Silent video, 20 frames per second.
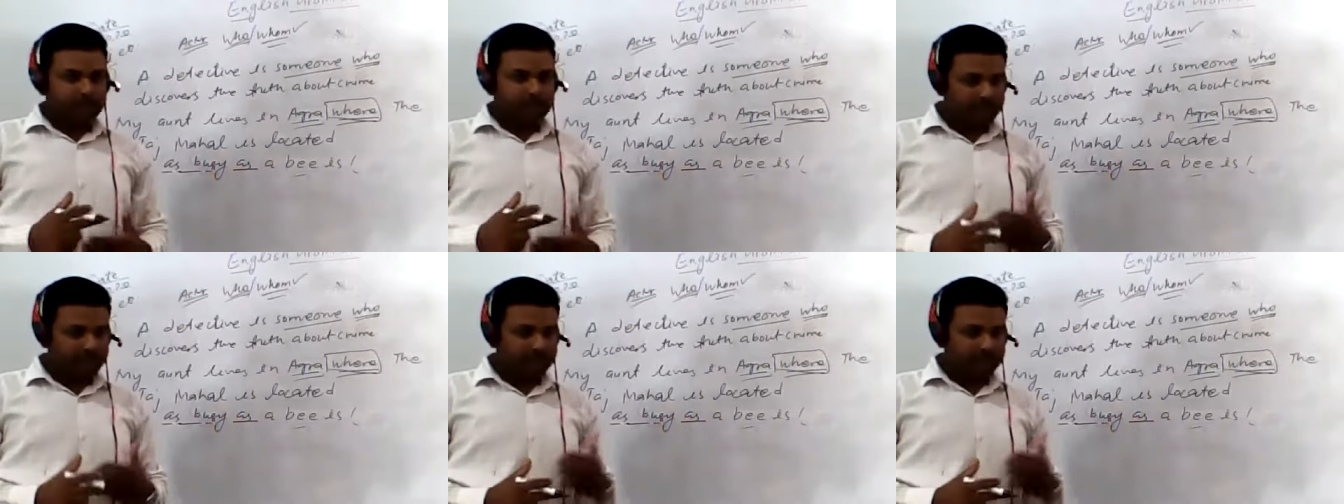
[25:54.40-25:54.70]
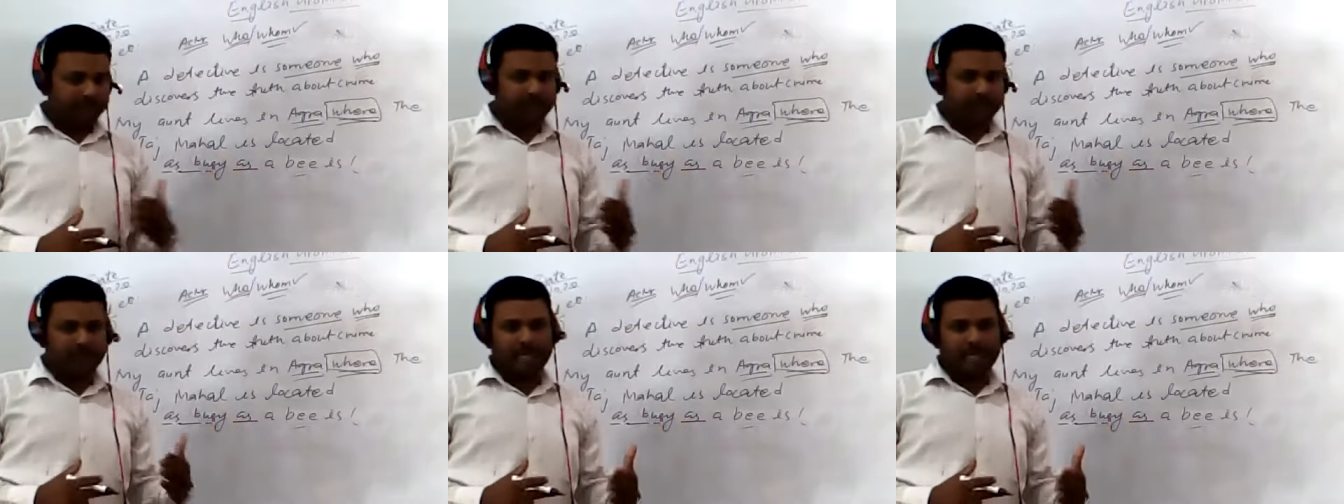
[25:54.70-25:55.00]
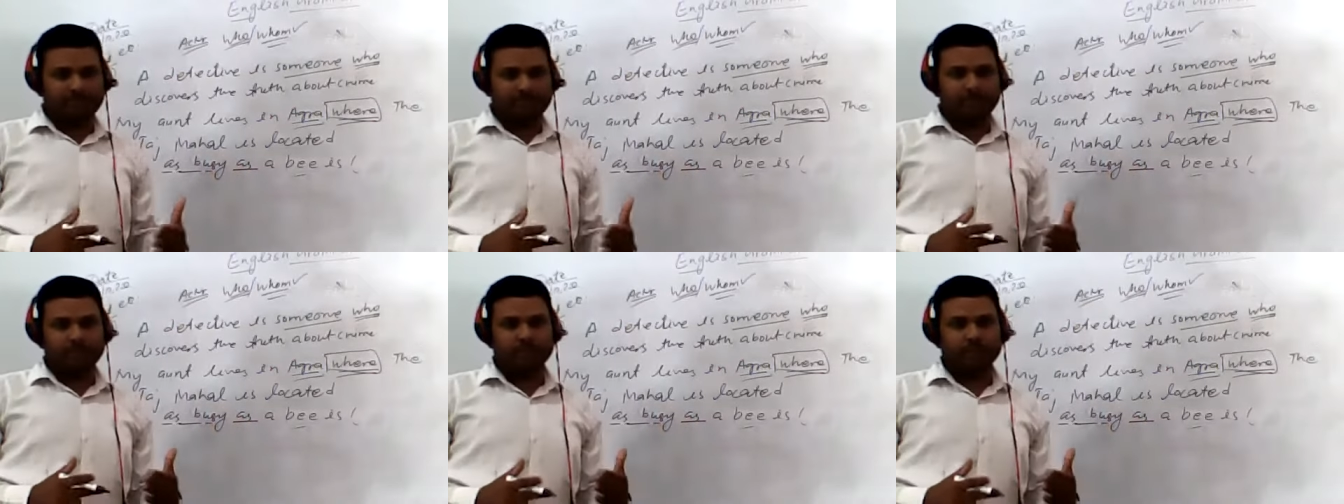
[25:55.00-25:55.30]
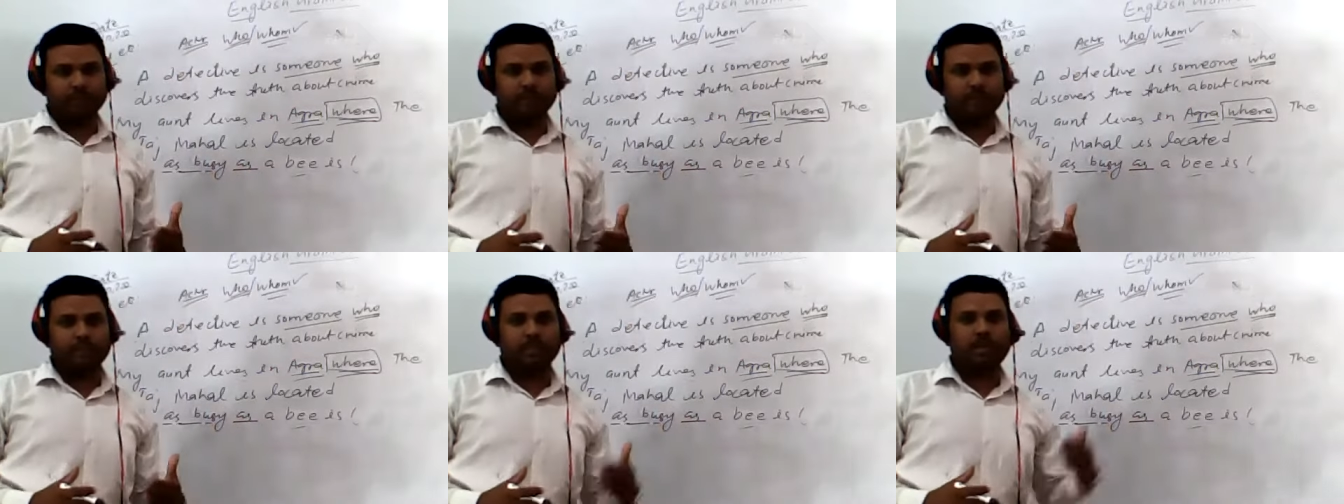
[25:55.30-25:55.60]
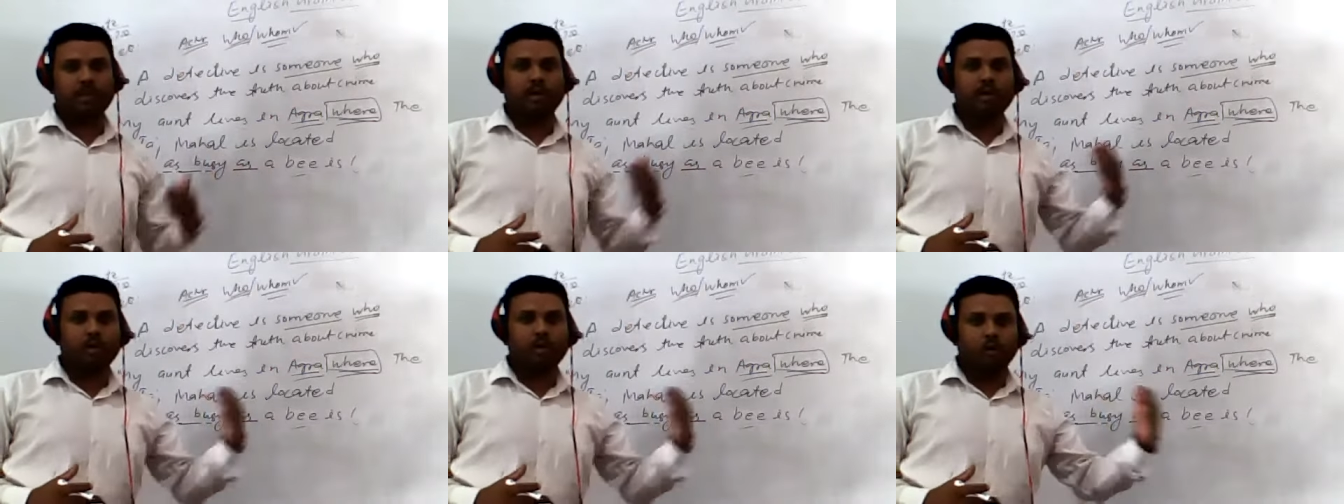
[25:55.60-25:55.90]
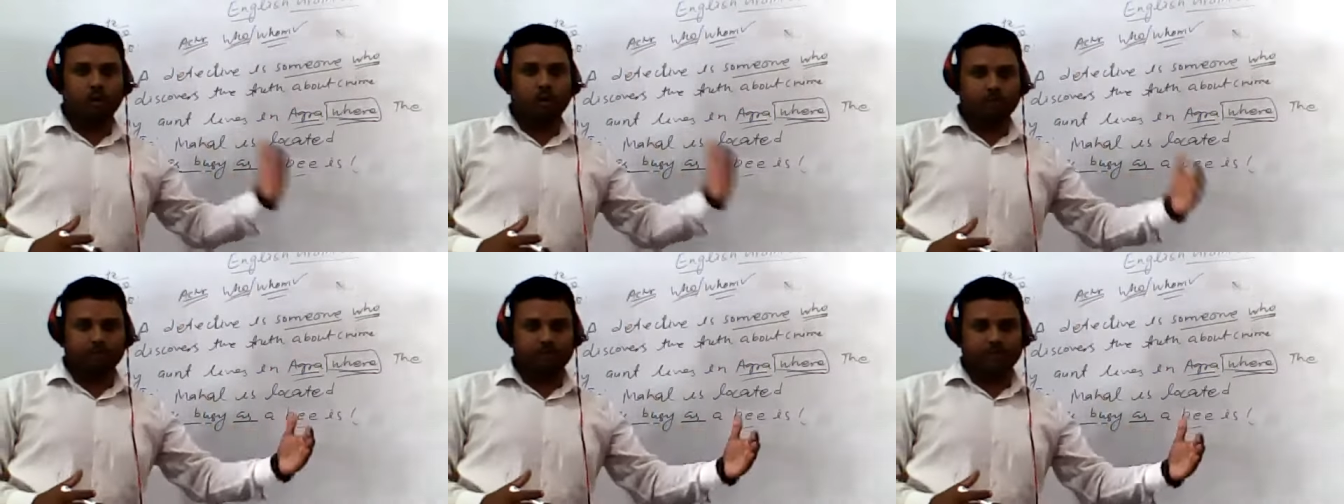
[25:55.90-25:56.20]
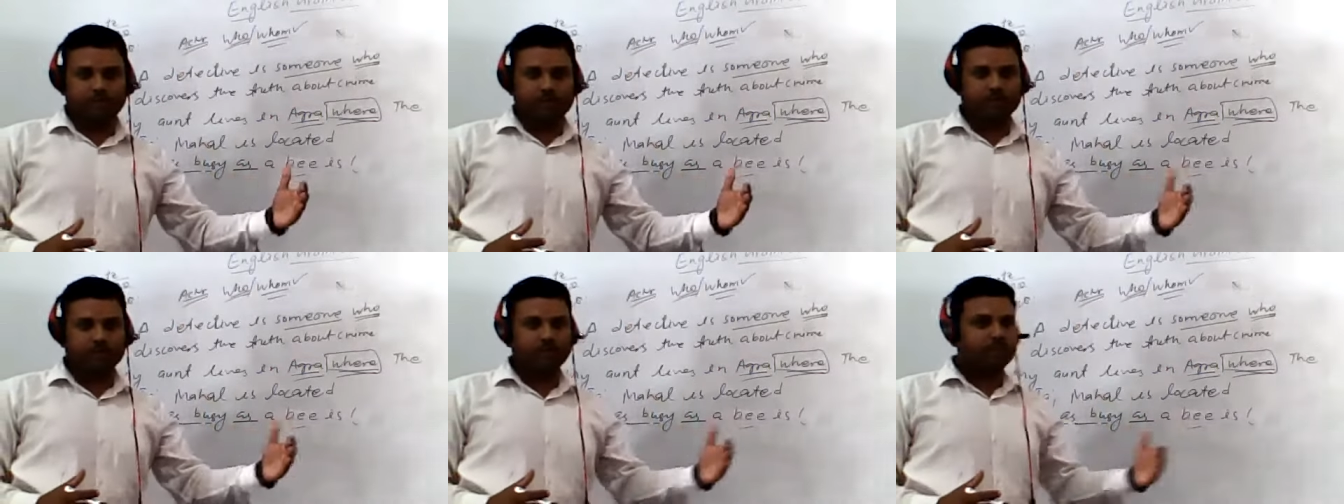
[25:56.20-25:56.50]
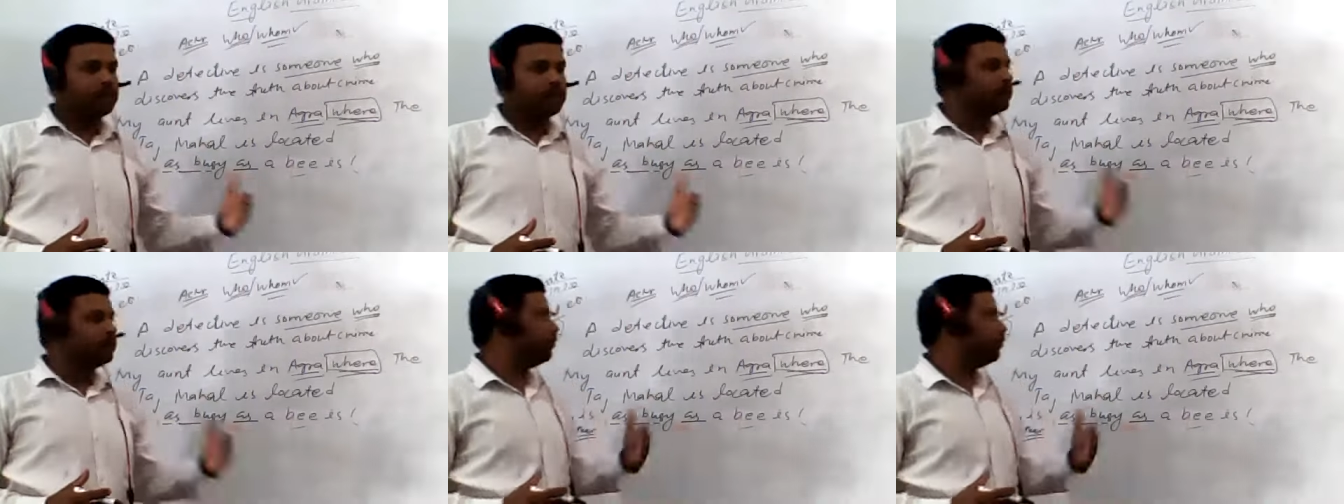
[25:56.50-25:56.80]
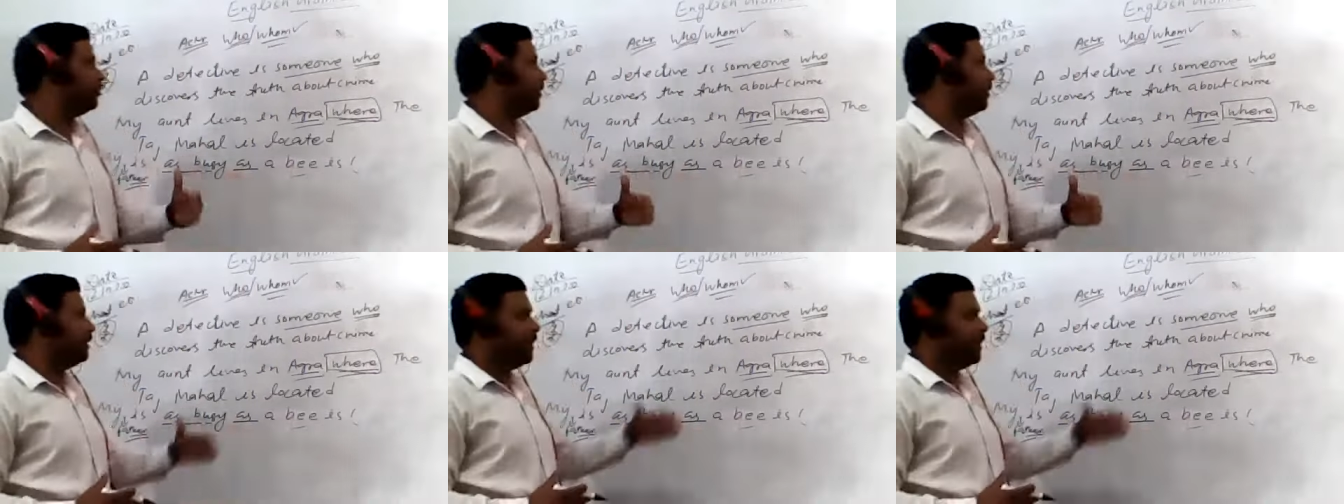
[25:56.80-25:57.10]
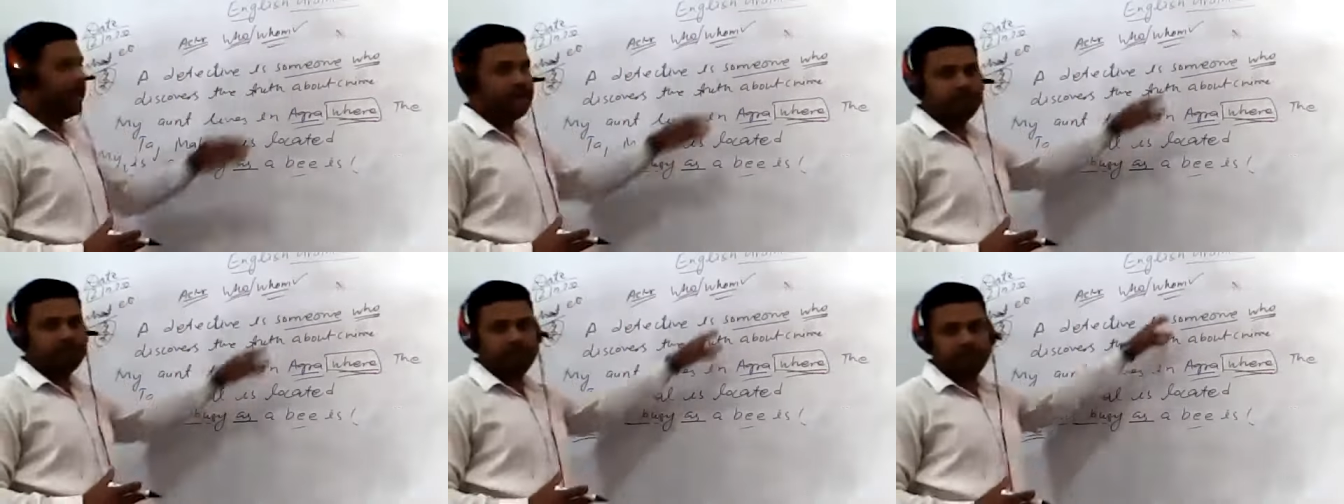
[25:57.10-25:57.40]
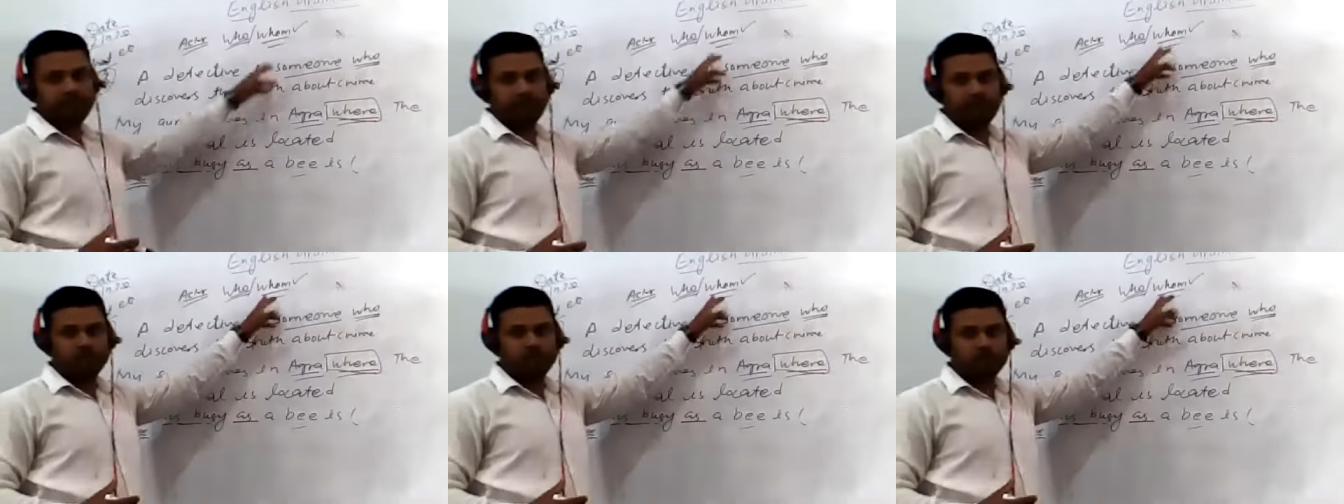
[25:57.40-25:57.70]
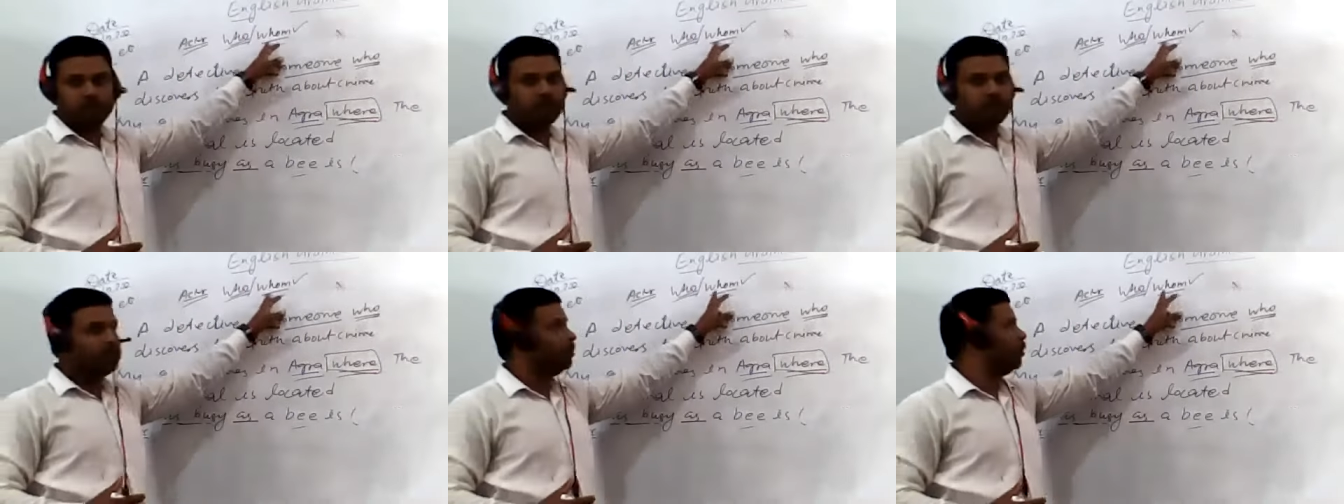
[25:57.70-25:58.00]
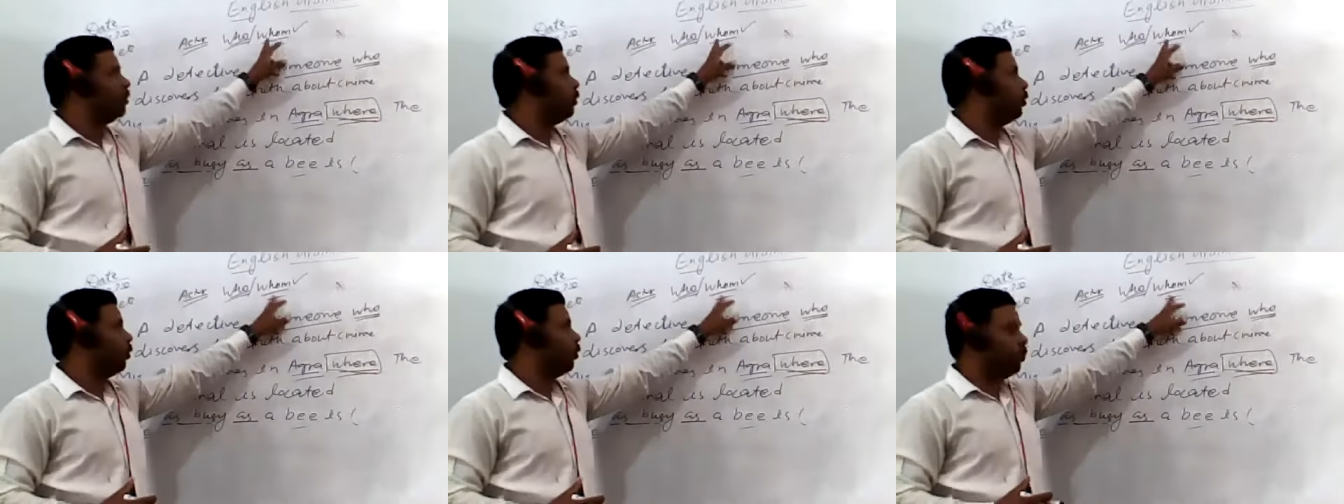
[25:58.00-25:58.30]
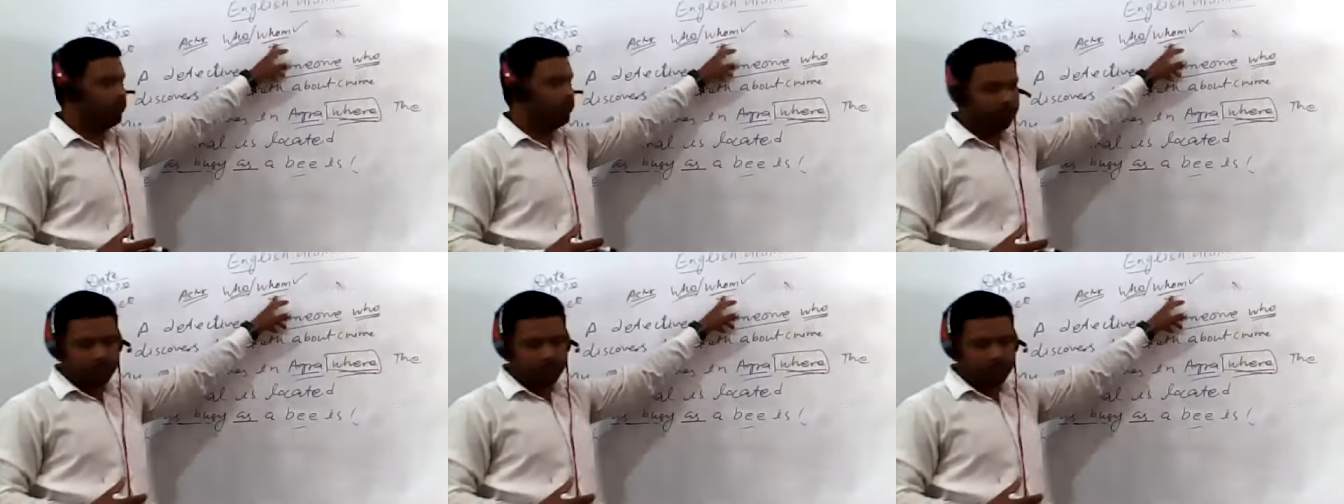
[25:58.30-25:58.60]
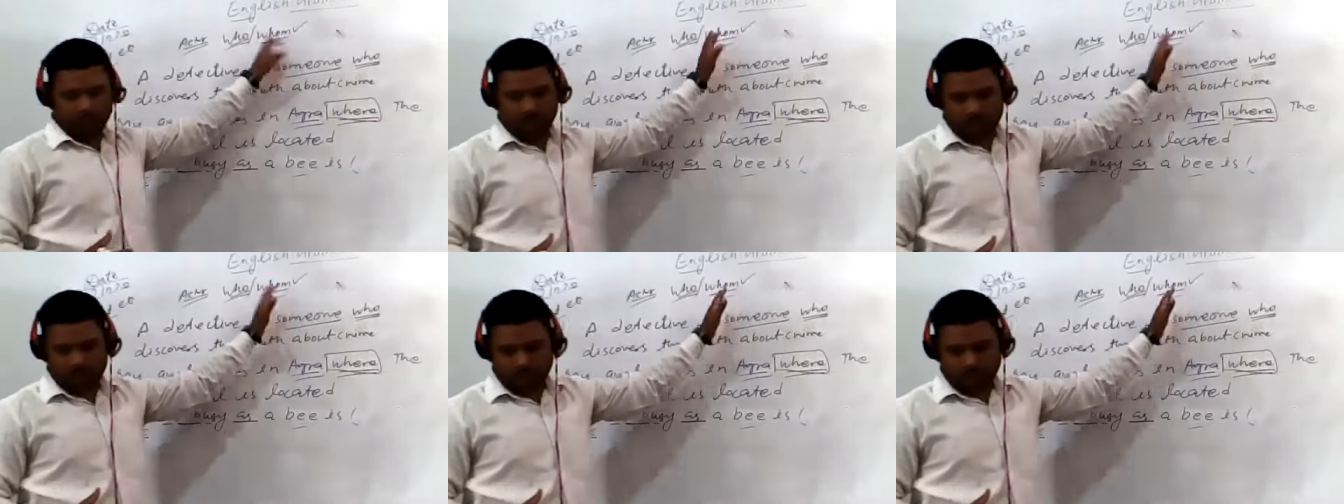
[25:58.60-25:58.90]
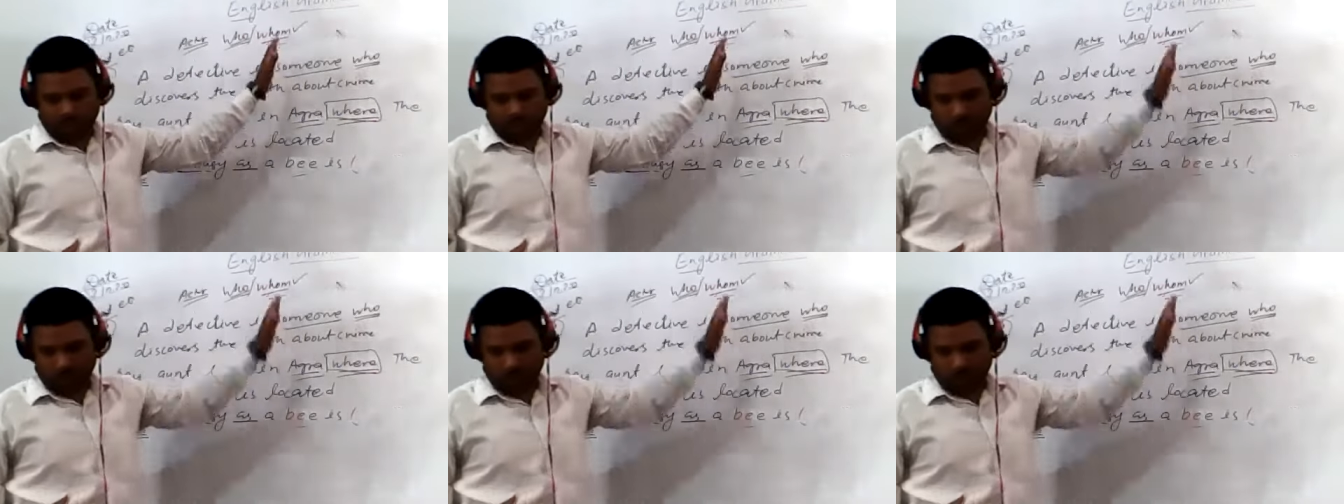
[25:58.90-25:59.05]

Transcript: the actor has been used as a object so for that we will use whom not